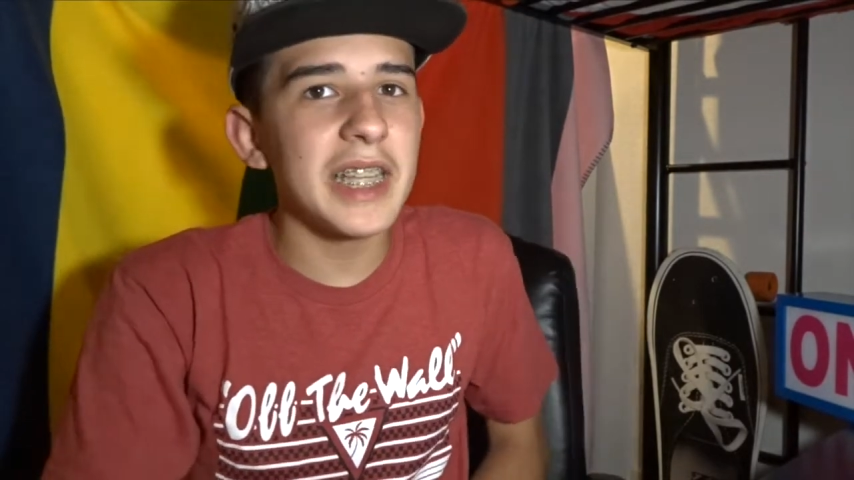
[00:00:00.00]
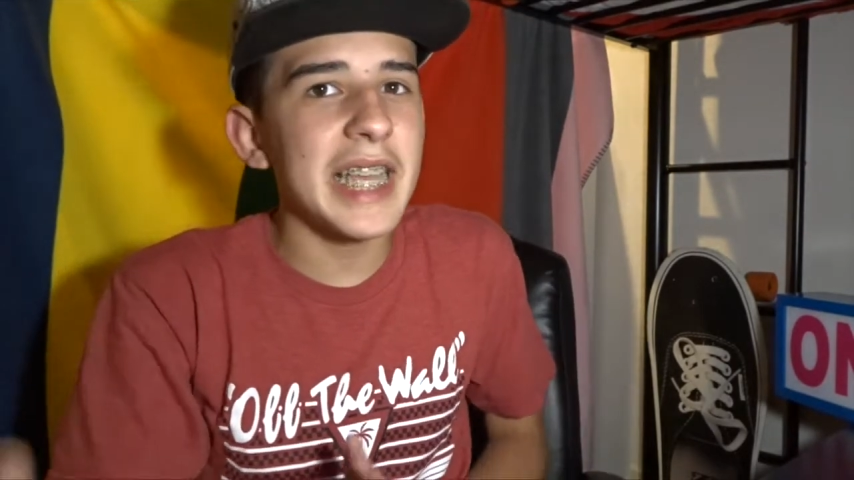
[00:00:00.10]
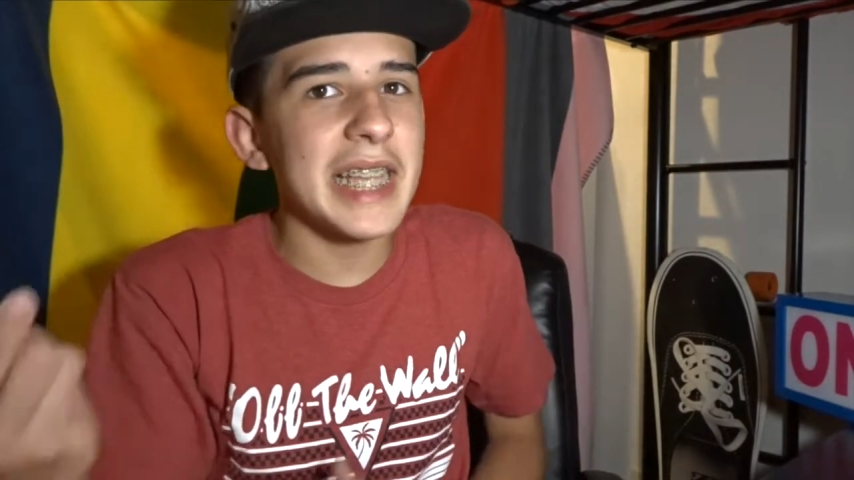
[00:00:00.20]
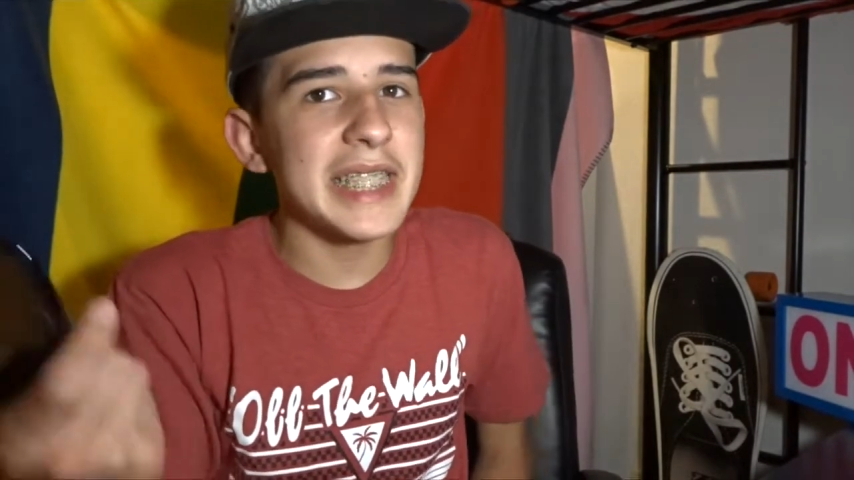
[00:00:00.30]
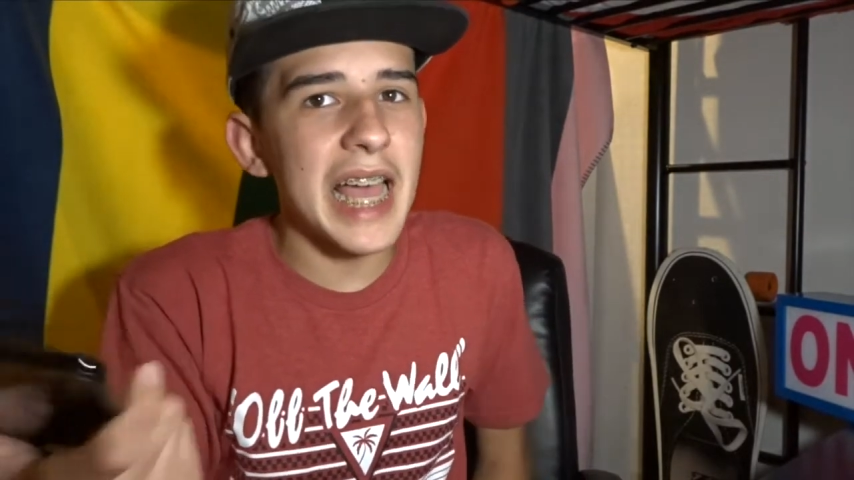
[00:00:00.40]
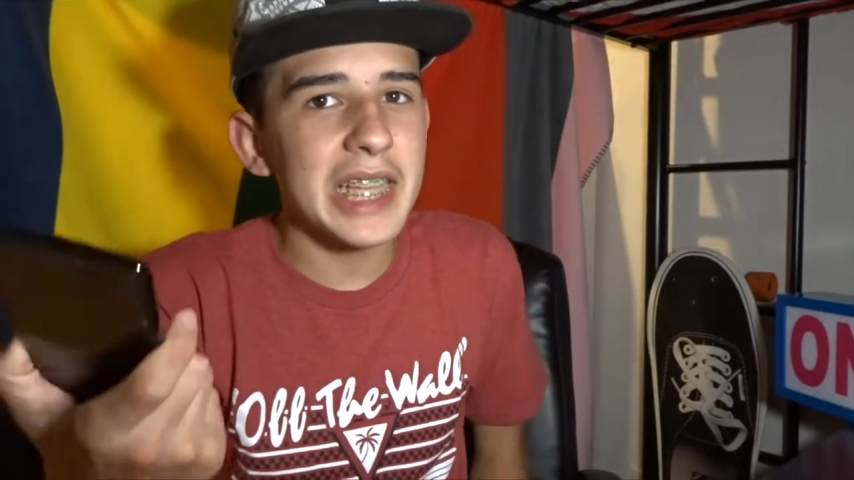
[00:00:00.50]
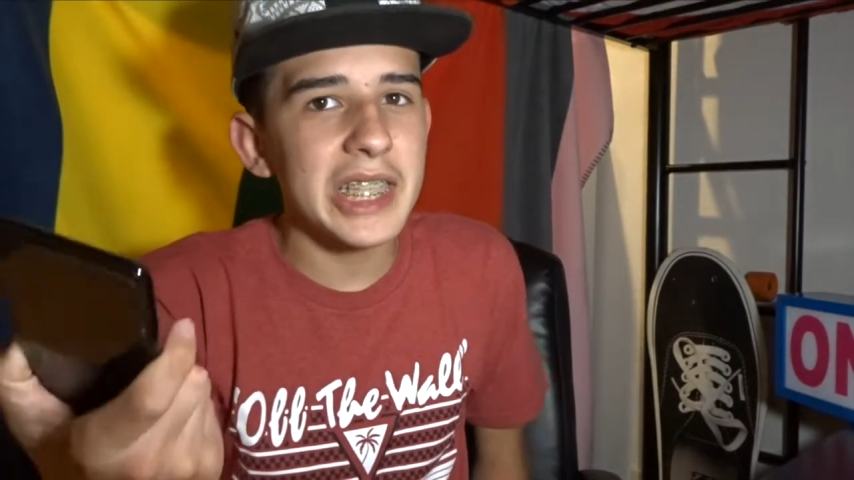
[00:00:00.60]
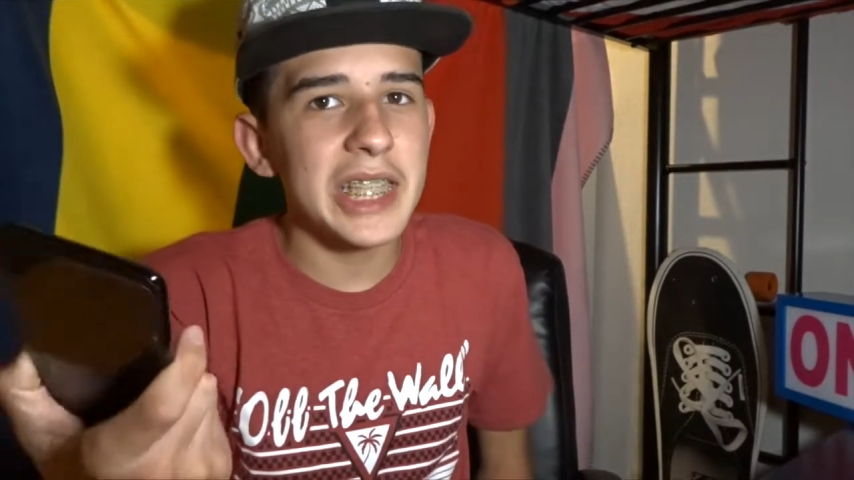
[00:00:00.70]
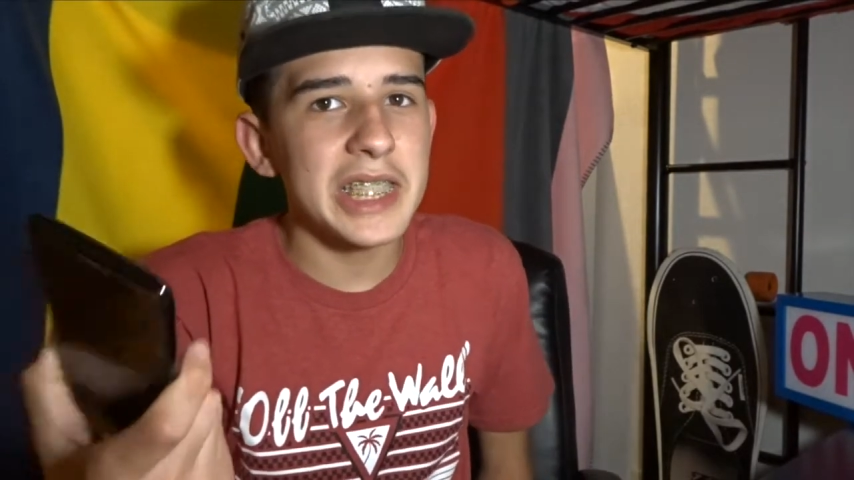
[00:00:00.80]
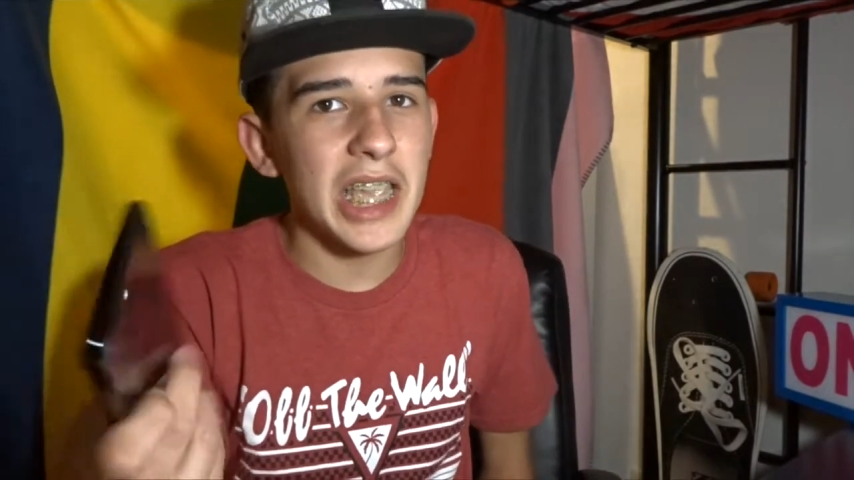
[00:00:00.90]
look
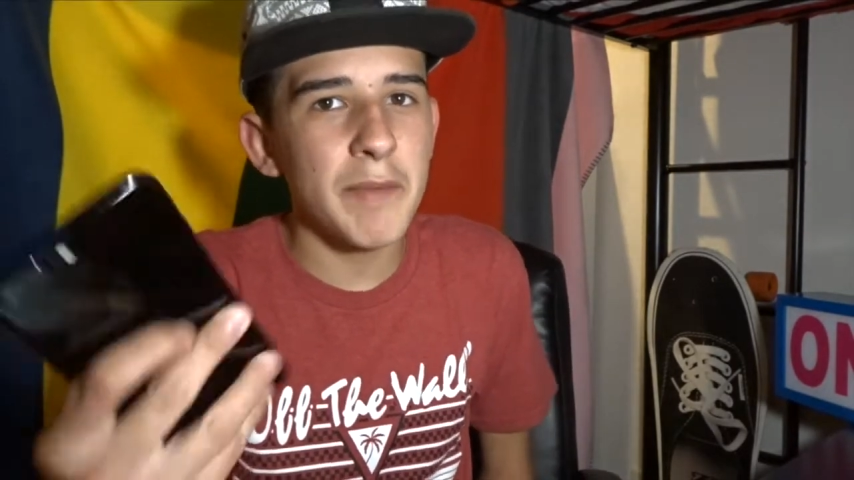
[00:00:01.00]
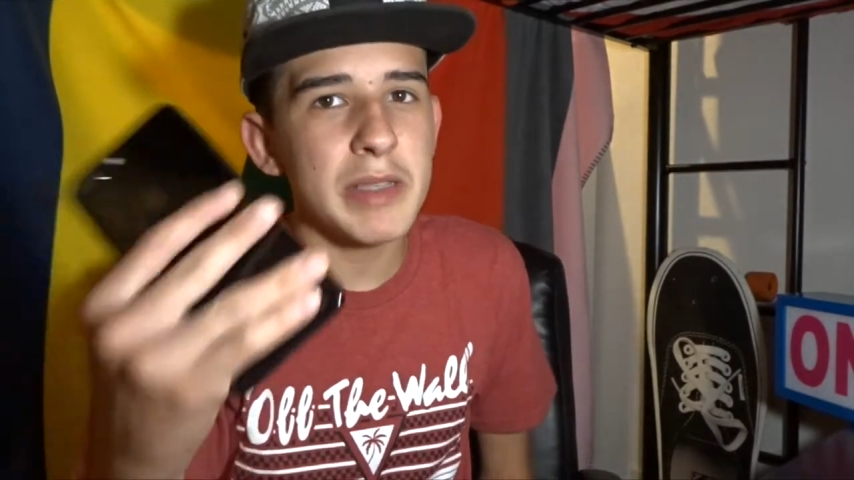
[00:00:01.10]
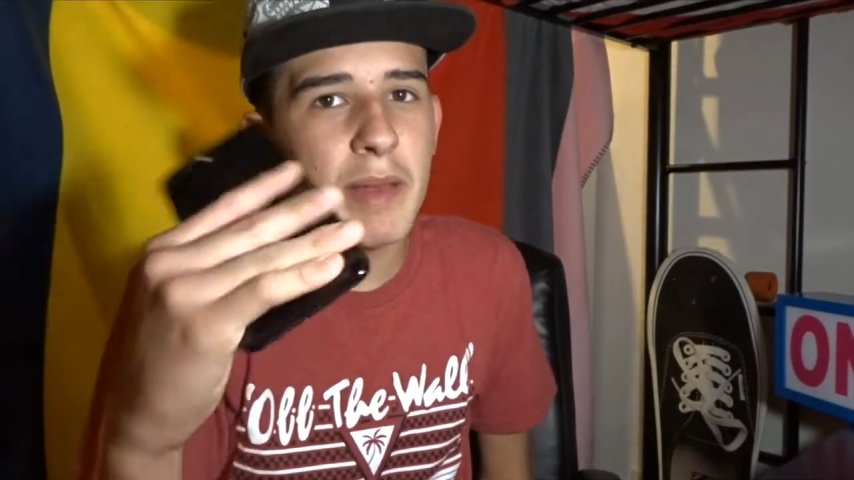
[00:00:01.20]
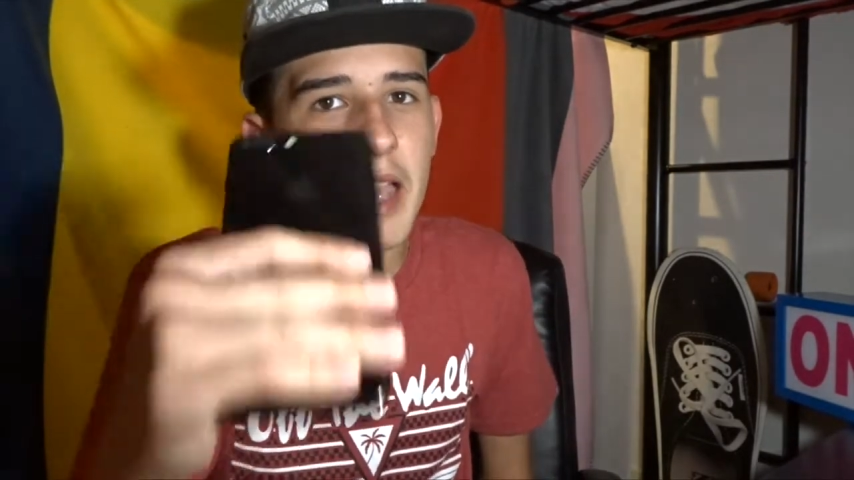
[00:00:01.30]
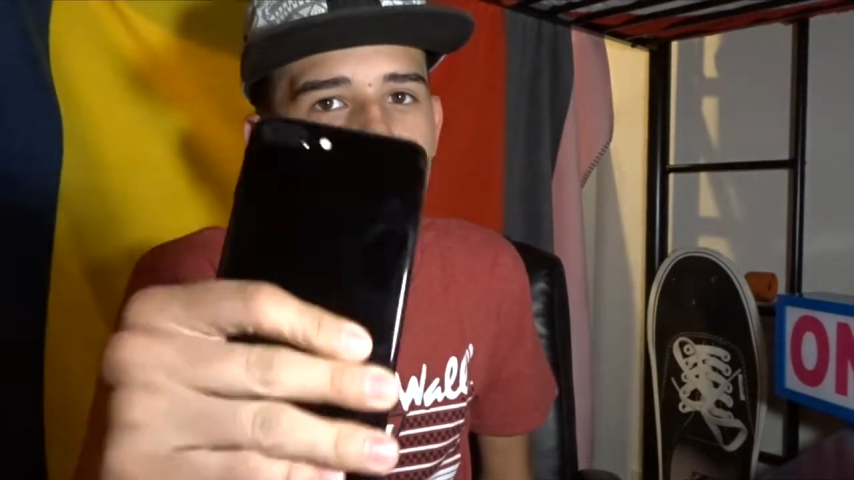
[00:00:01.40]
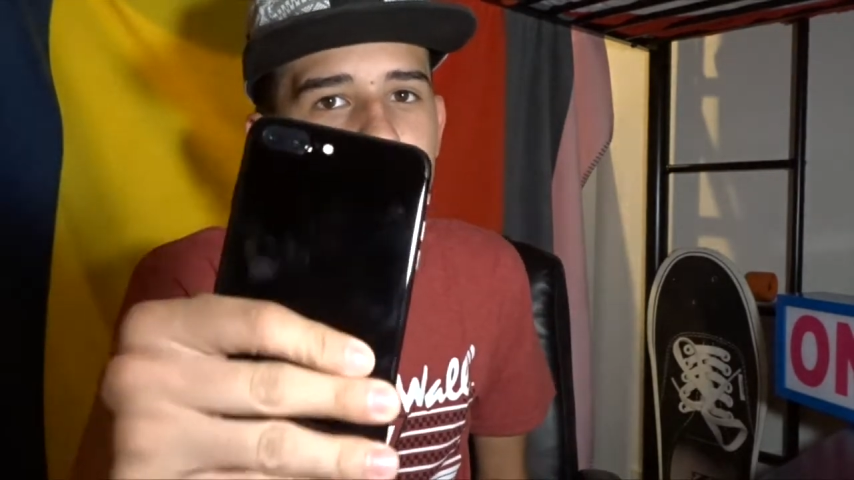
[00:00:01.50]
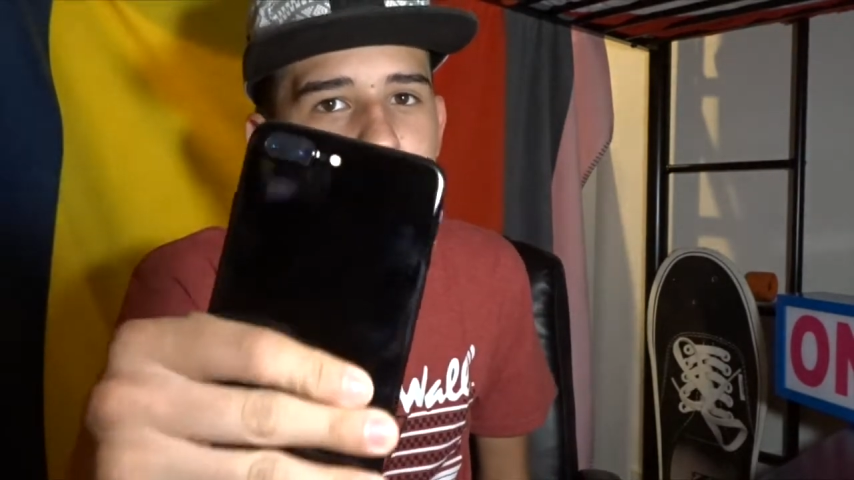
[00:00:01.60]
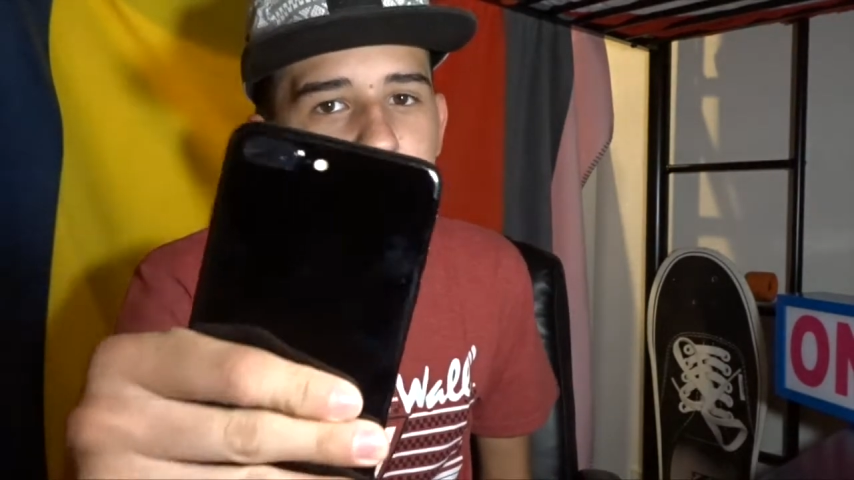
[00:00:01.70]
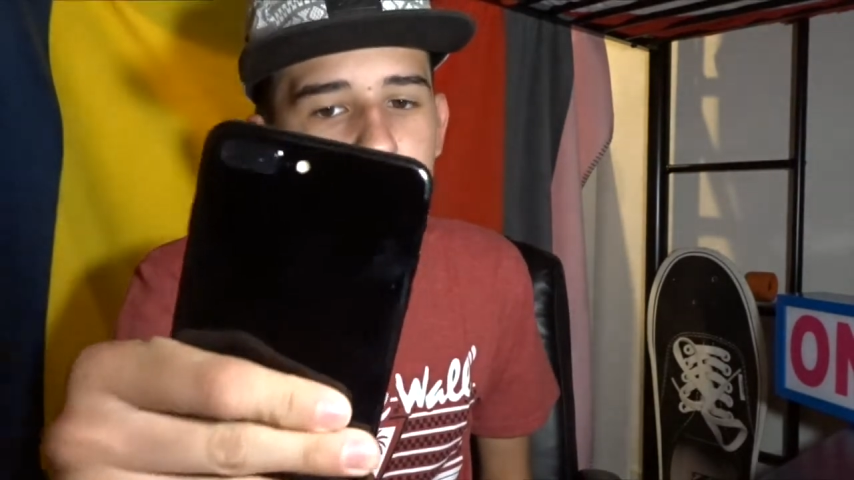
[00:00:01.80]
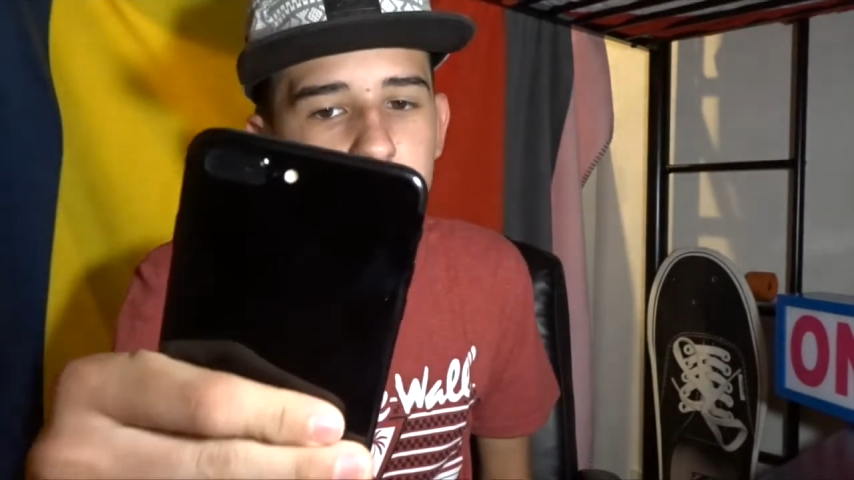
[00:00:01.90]
exactly the same as my iPhone
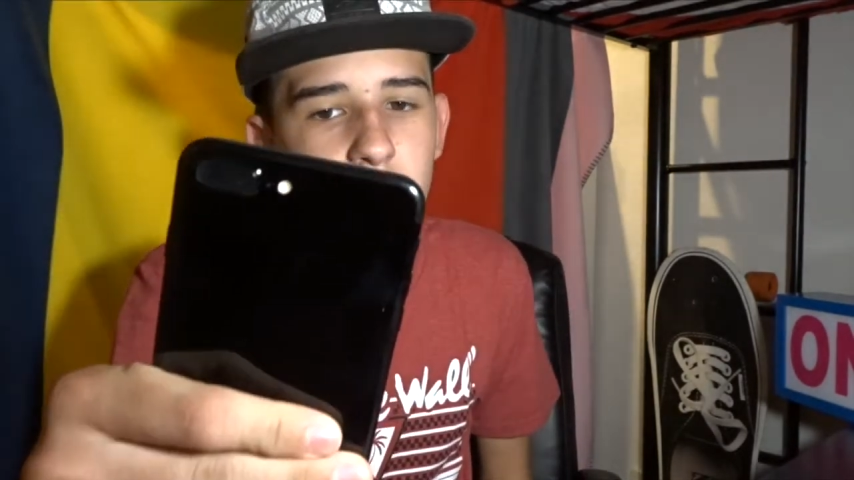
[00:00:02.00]
7+.